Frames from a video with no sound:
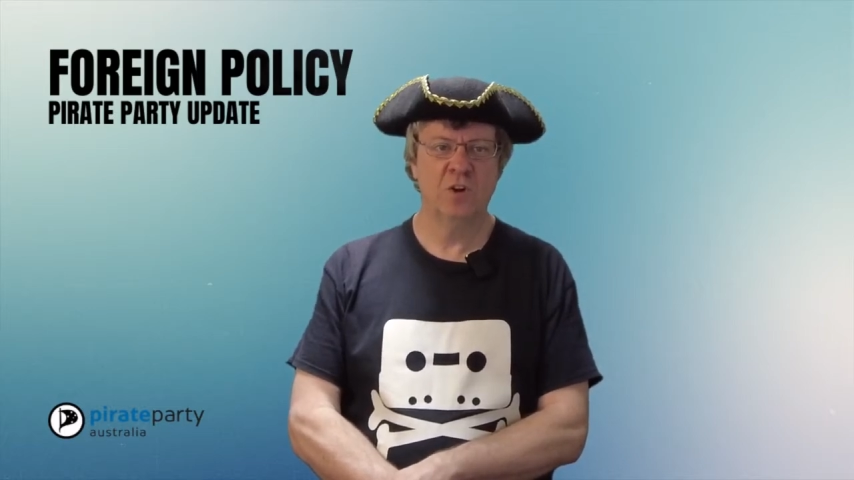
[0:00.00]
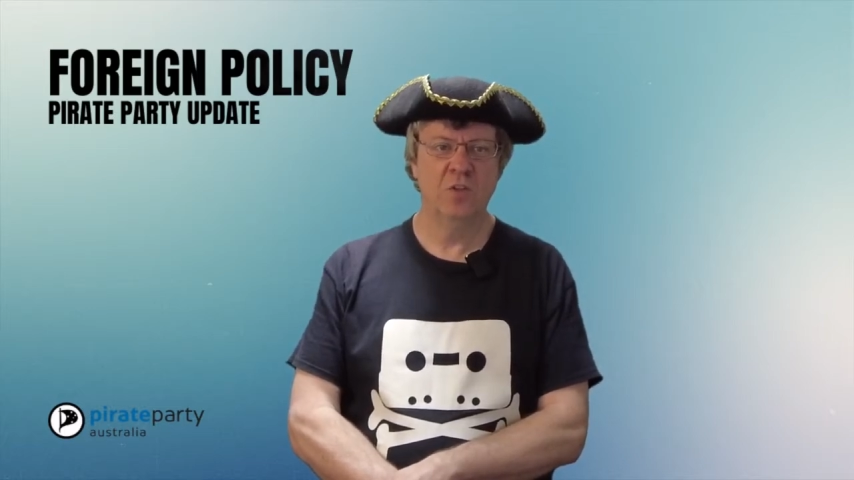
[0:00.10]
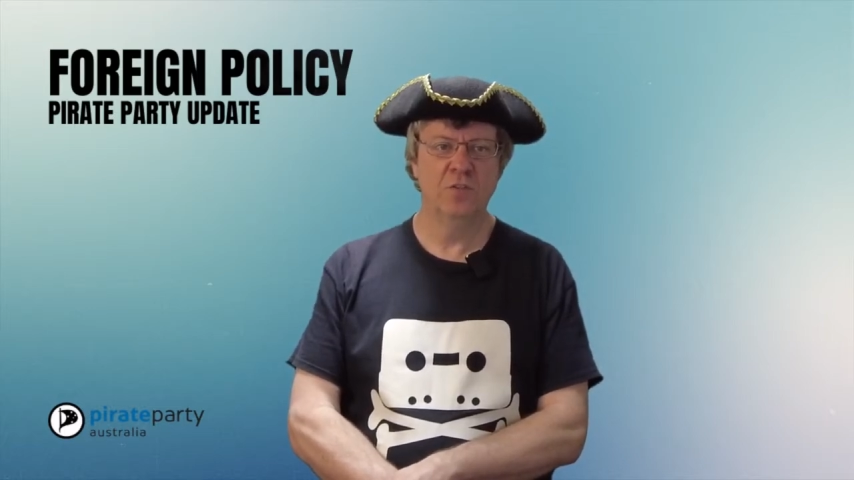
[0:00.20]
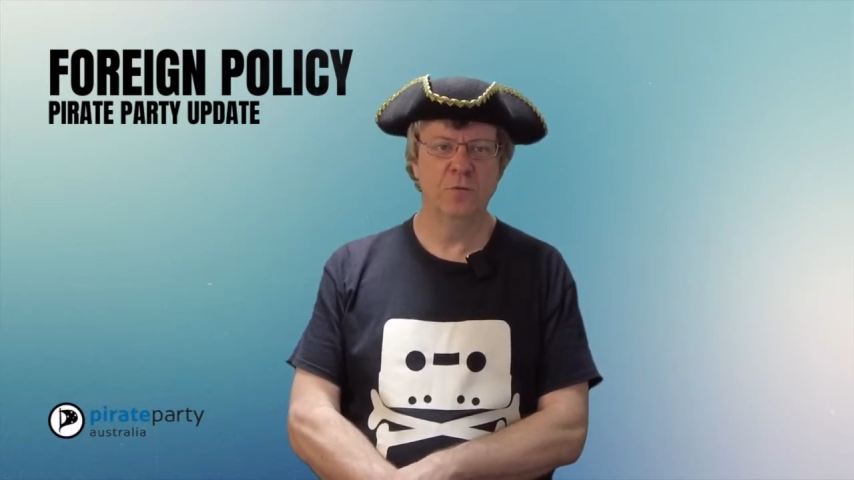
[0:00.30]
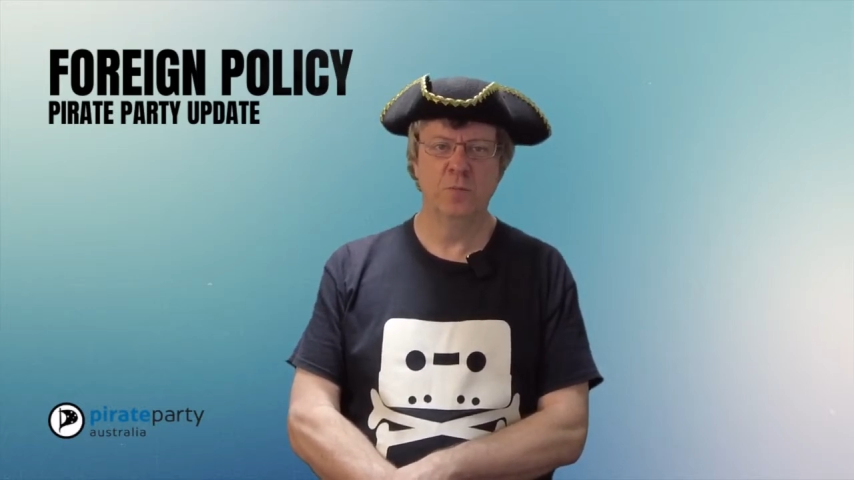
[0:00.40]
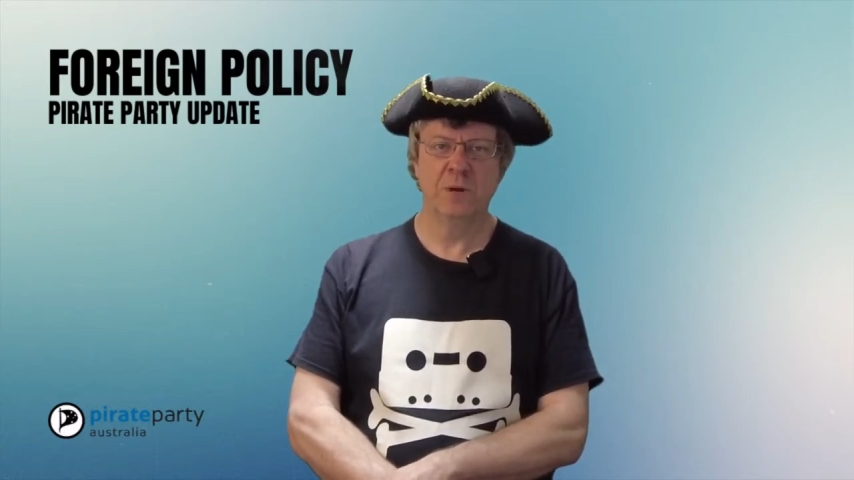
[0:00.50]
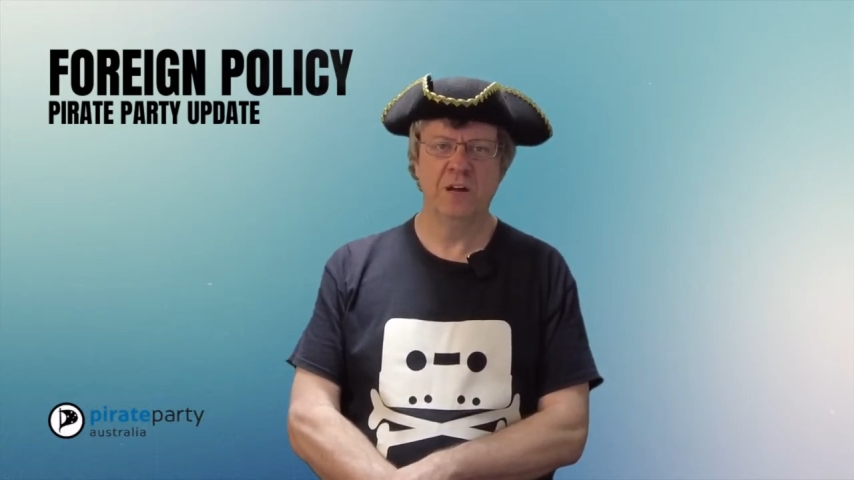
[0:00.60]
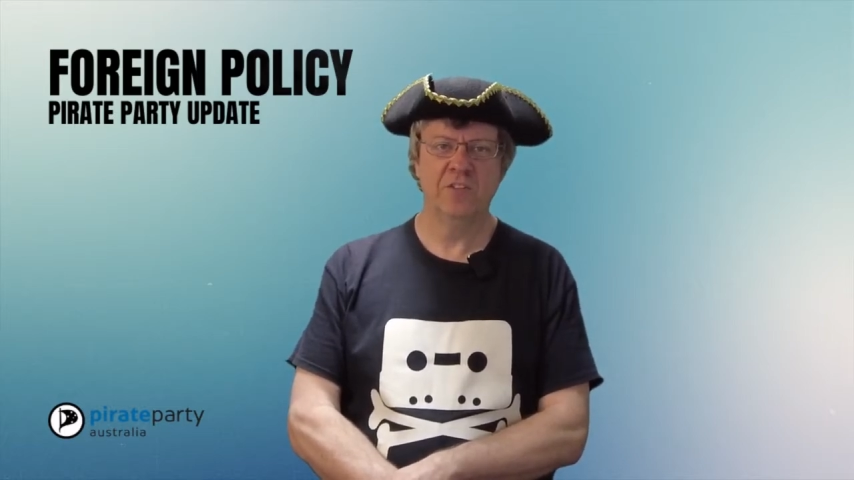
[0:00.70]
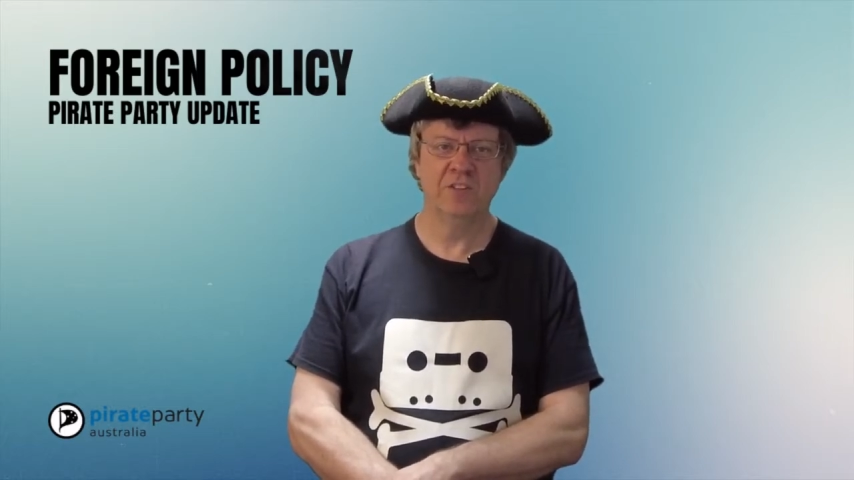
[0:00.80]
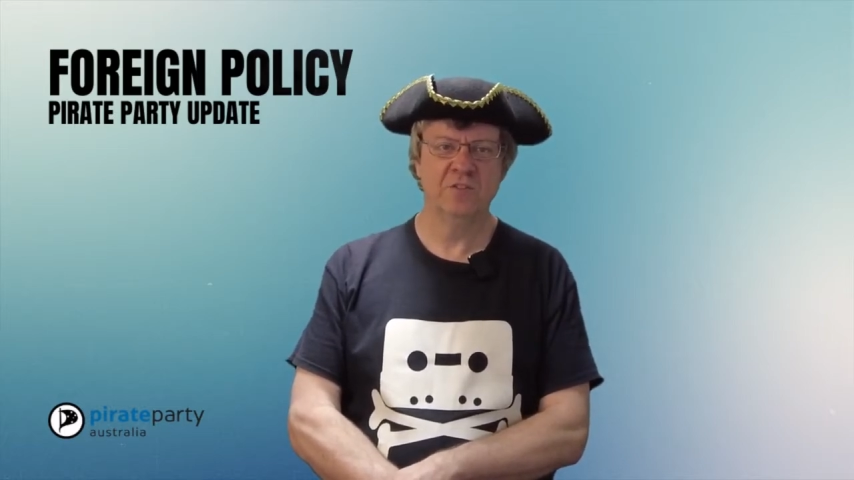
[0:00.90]
on the
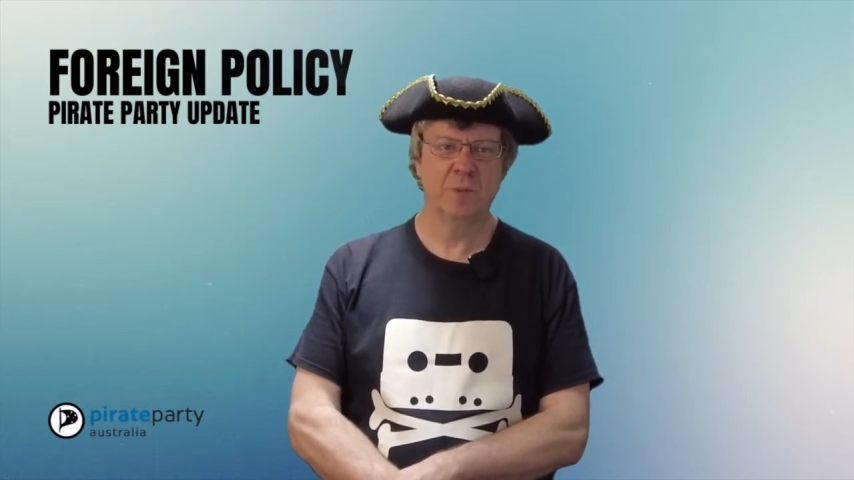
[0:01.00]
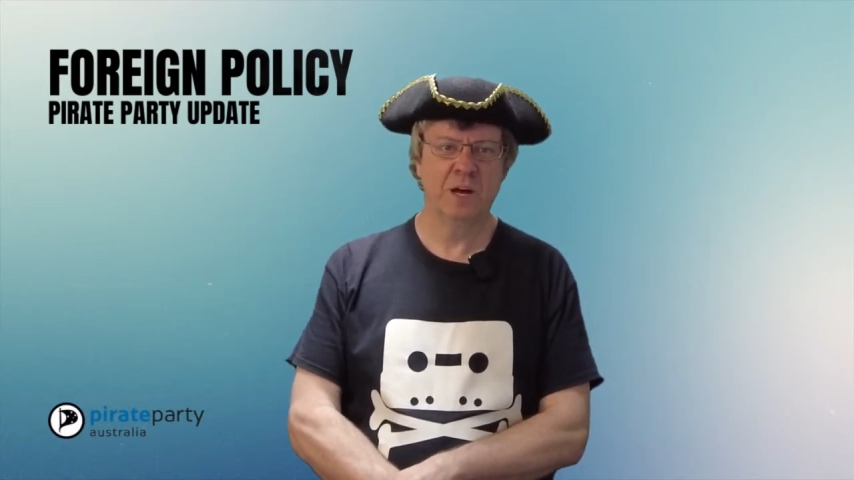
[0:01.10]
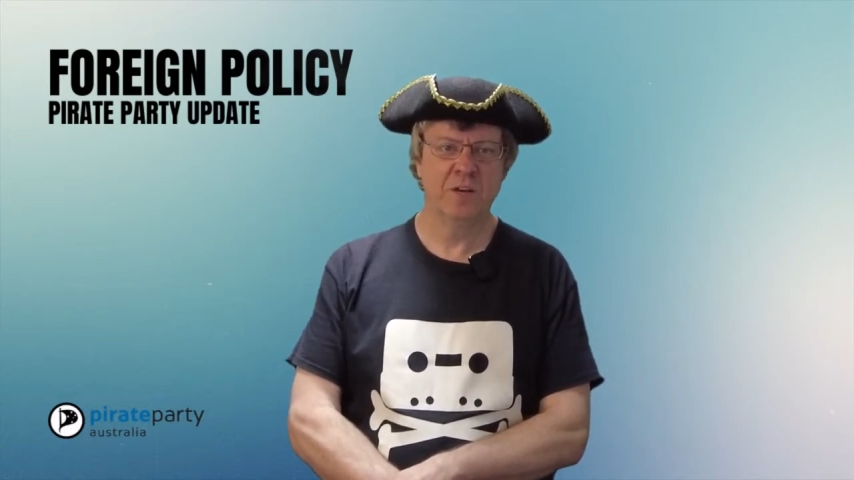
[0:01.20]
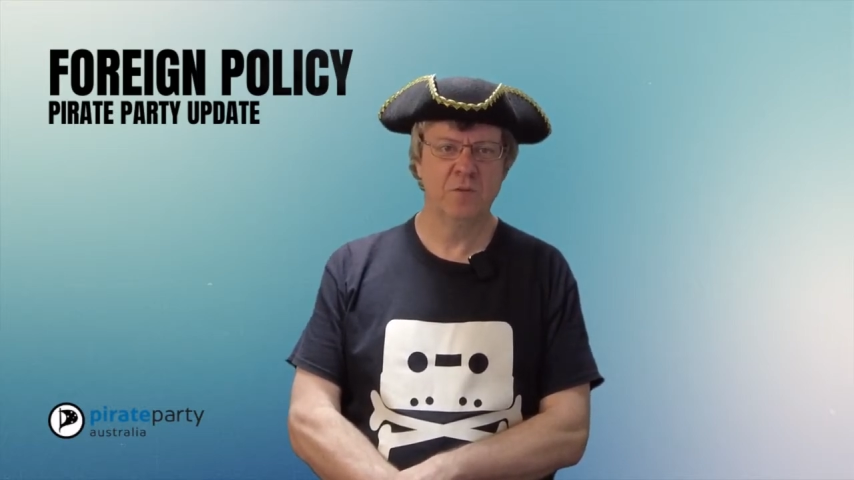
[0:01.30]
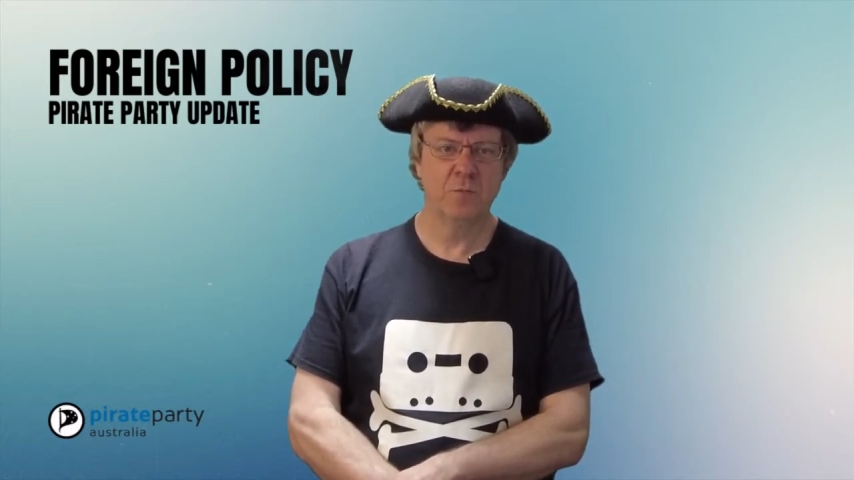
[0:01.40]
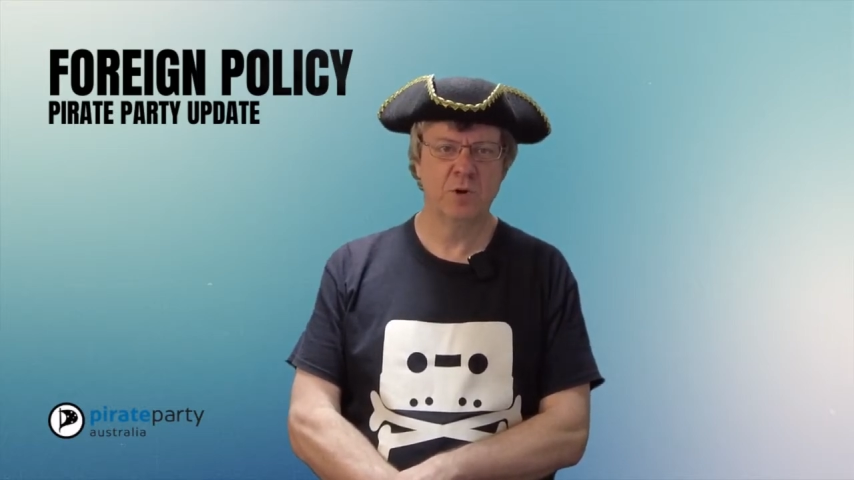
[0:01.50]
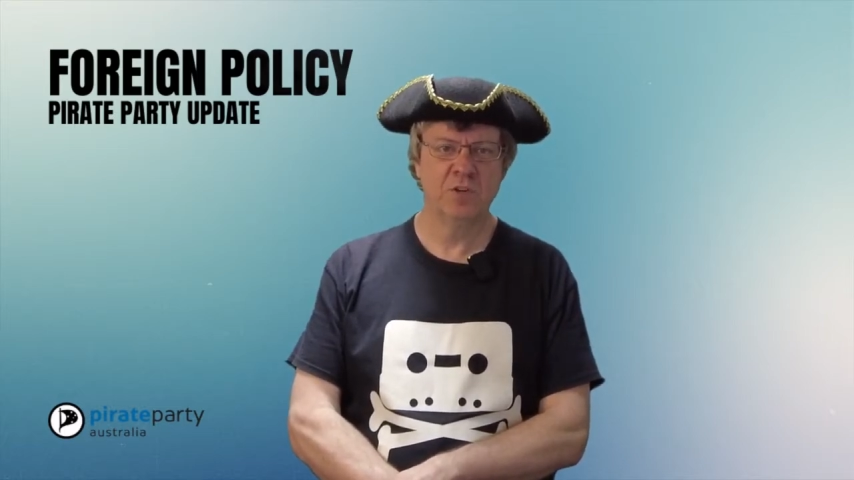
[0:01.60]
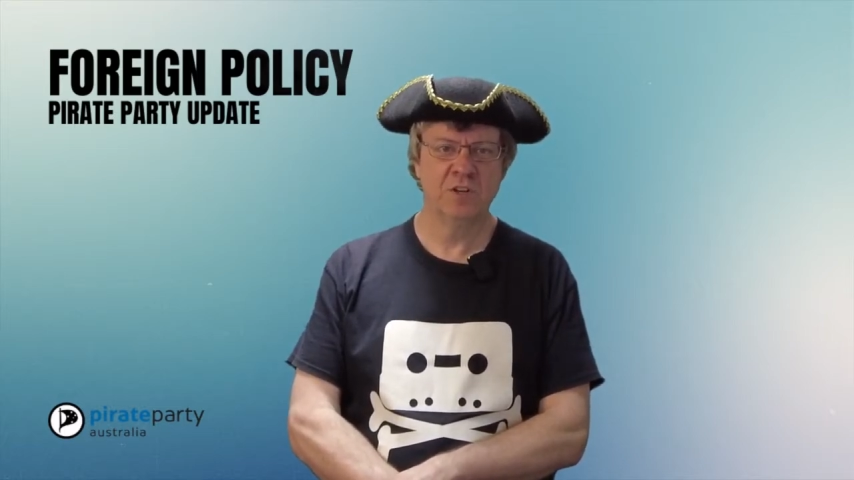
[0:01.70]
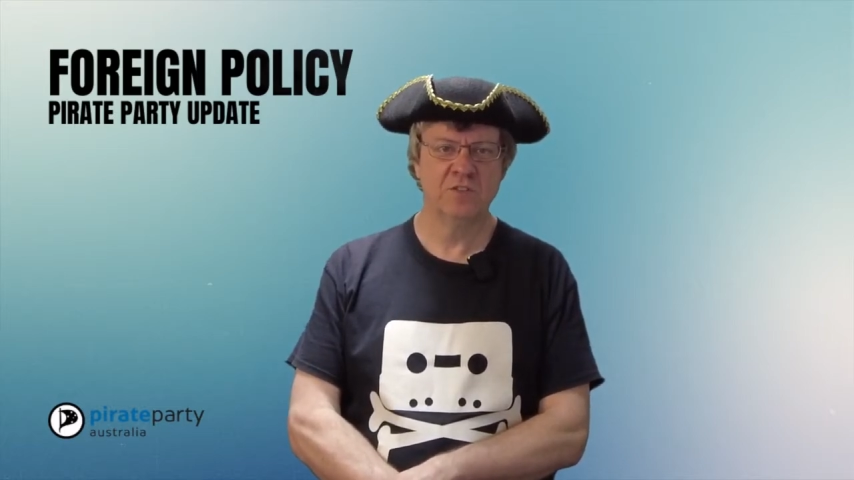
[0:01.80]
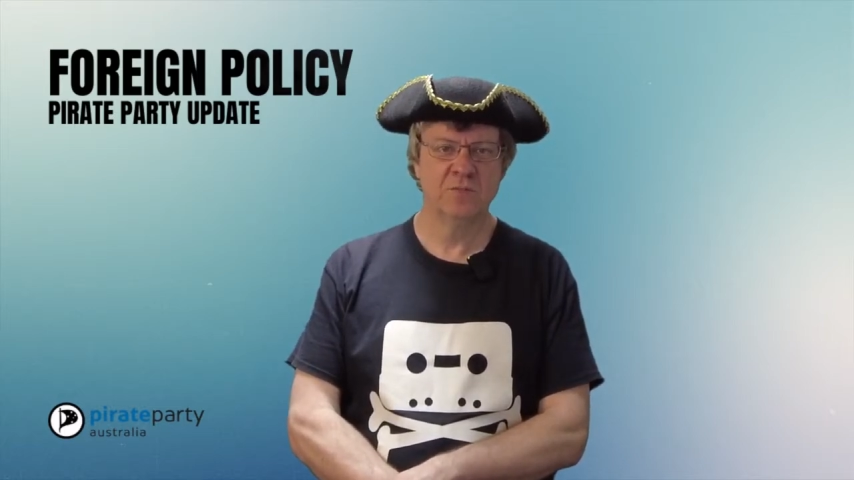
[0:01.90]
footpath as part of a
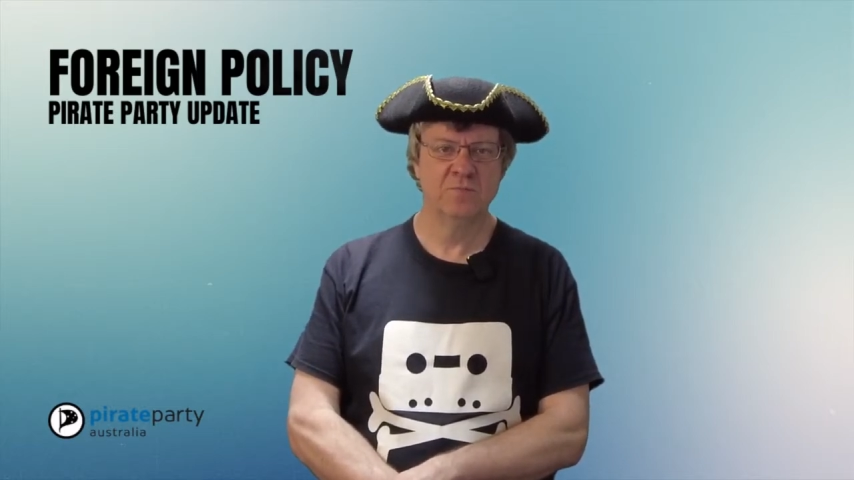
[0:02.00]
protest.